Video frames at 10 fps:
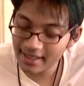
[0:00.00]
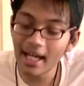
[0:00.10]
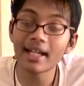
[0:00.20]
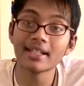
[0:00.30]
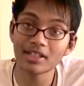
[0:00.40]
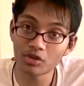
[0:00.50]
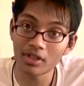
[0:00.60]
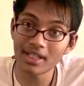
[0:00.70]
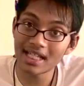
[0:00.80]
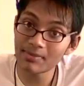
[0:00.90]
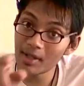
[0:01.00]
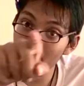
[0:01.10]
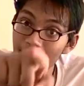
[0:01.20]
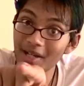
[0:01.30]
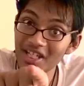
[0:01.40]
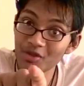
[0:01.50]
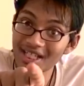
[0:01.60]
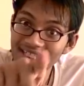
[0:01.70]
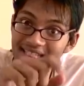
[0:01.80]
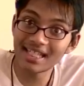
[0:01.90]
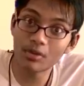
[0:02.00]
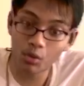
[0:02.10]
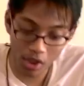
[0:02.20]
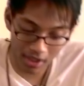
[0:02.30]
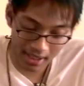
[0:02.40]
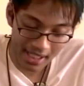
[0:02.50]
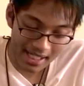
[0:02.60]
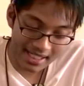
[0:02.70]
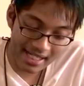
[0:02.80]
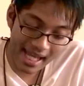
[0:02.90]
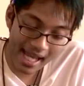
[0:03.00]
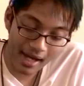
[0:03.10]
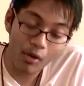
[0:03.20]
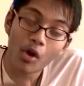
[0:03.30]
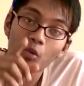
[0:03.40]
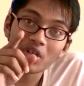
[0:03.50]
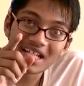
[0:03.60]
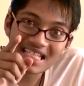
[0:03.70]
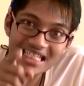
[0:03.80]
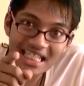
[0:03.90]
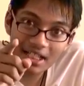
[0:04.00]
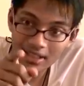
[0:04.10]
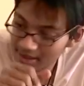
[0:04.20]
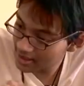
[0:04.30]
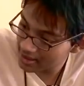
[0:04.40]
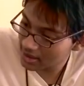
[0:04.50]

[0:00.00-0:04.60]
that destroyed the experiment, but you did see it work. Now, we're gonna scale this